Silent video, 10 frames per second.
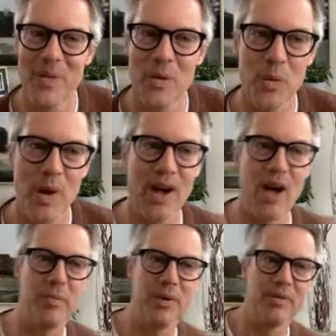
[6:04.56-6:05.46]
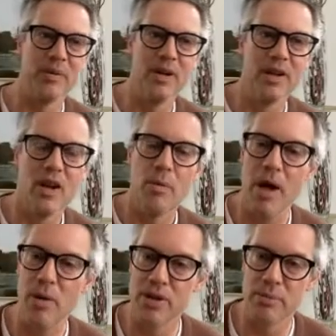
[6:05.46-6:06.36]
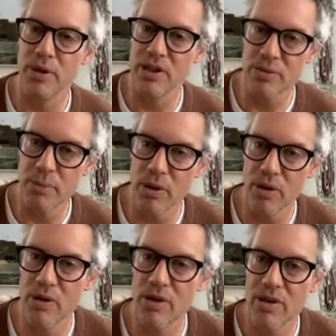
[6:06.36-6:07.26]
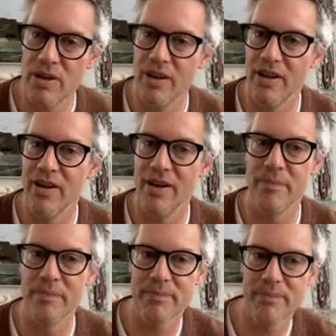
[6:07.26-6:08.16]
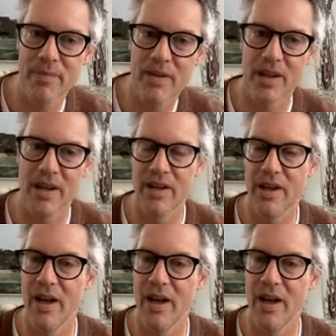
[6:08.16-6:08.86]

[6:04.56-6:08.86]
we went up and met with the principal, and